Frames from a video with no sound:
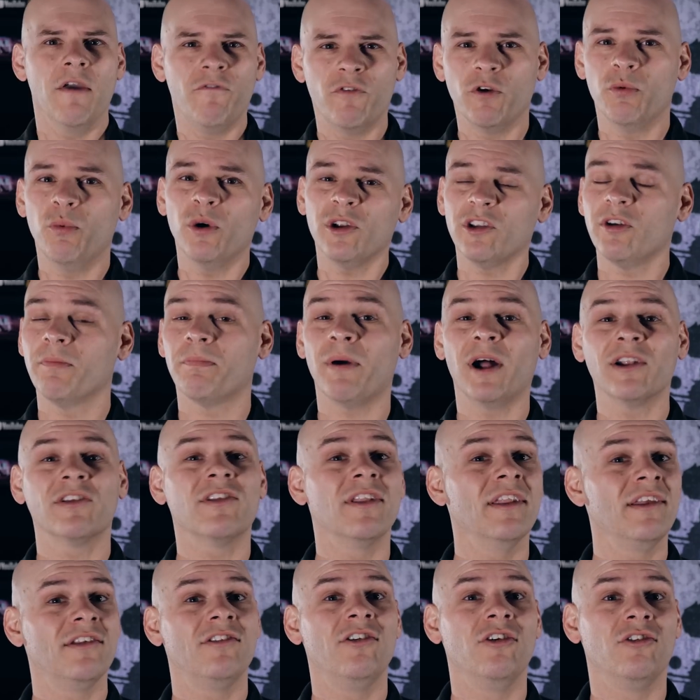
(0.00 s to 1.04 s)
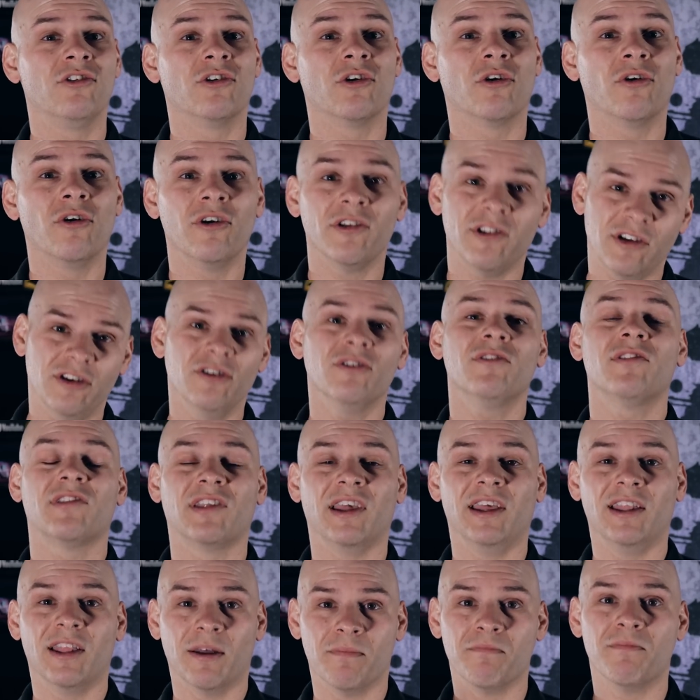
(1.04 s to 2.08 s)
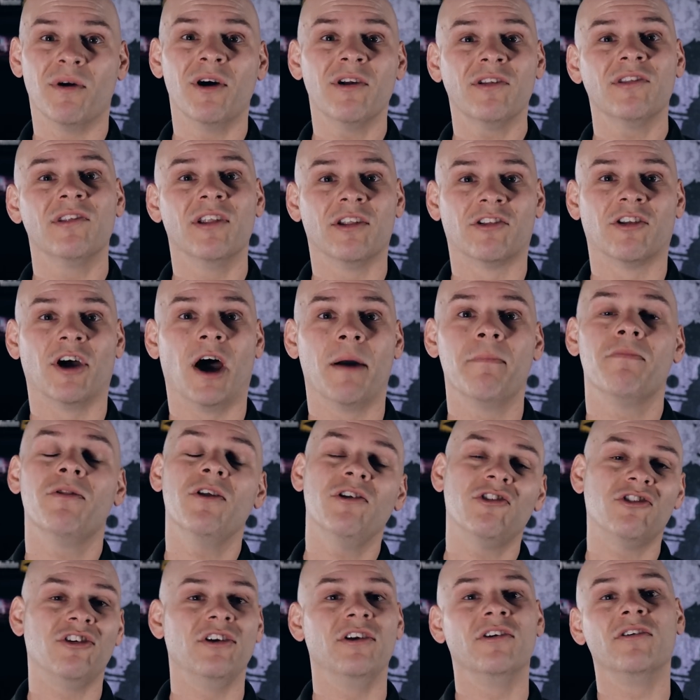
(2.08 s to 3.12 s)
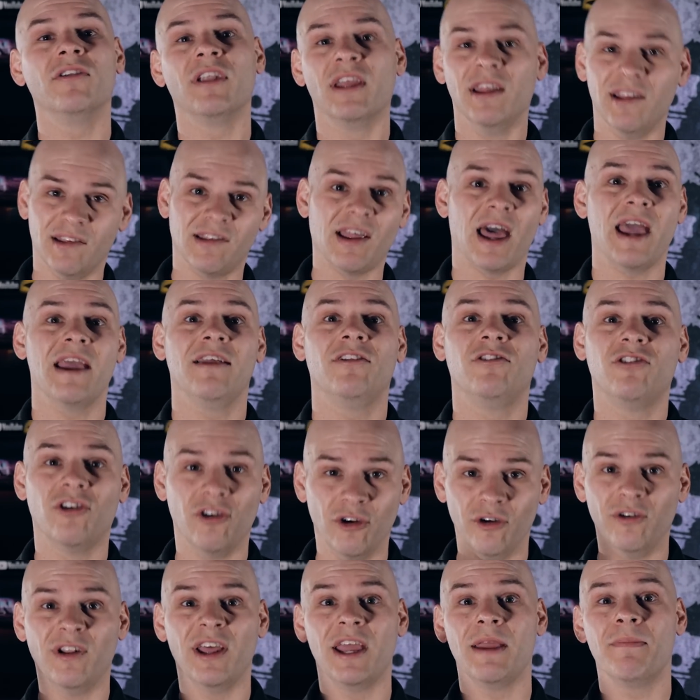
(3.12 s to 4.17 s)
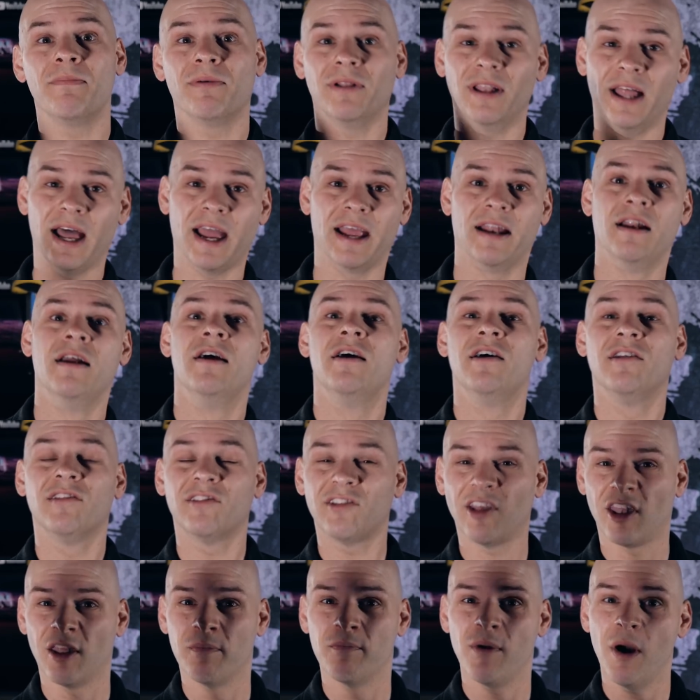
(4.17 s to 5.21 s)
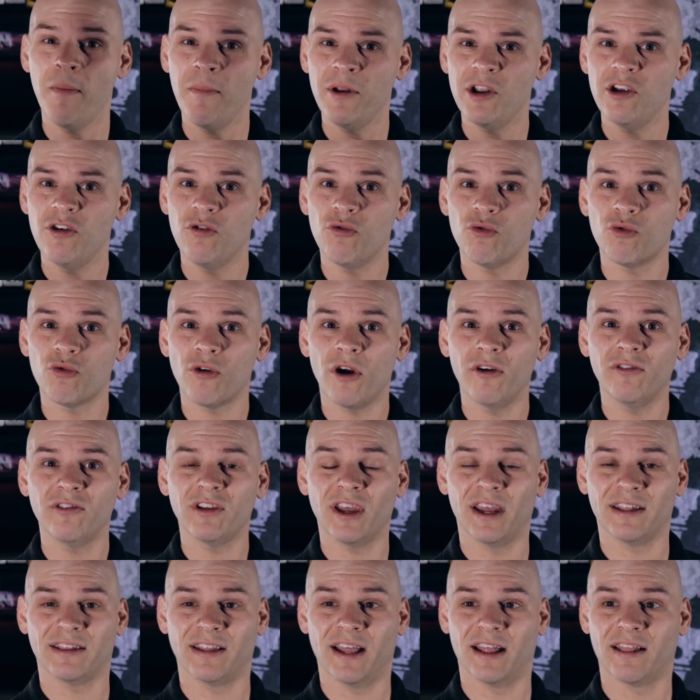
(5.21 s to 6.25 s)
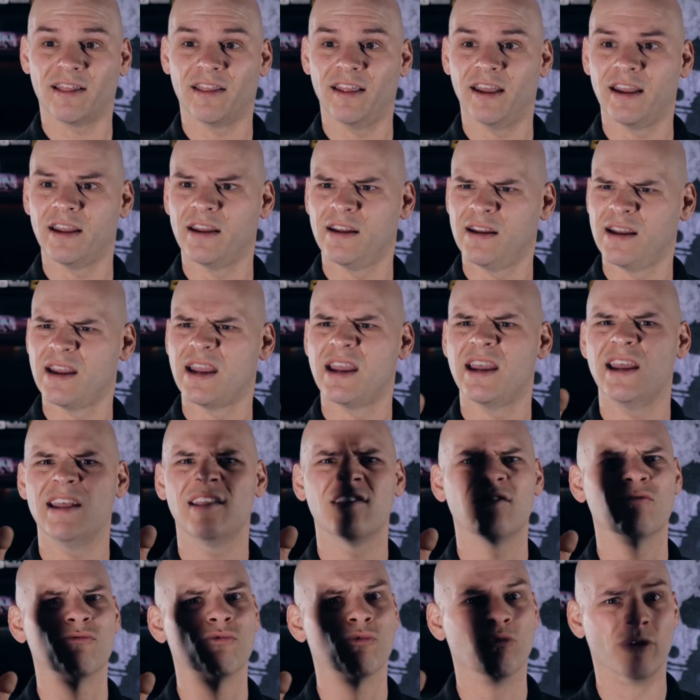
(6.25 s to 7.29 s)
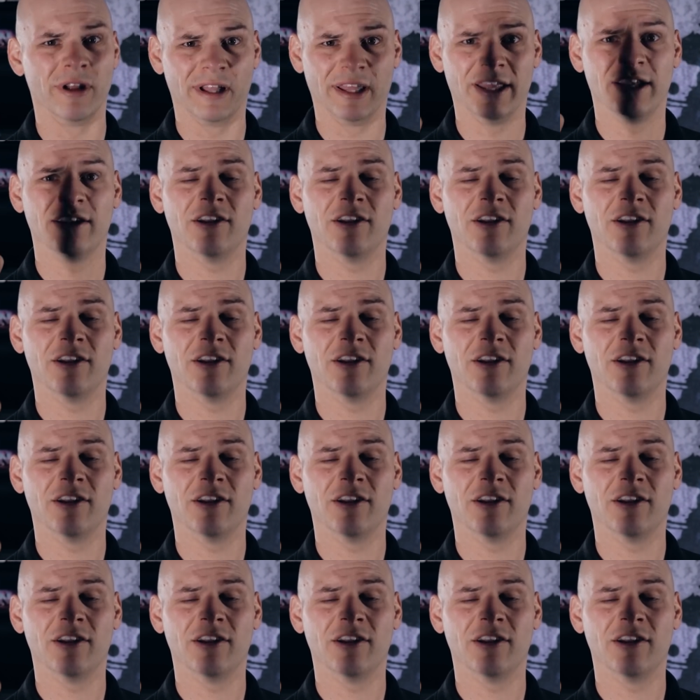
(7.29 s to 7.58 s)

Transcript: If you watch a bunch of these tutorials, you'll see that most of the time the shield is a 2D plane, so the moment you rotate that thing, it's really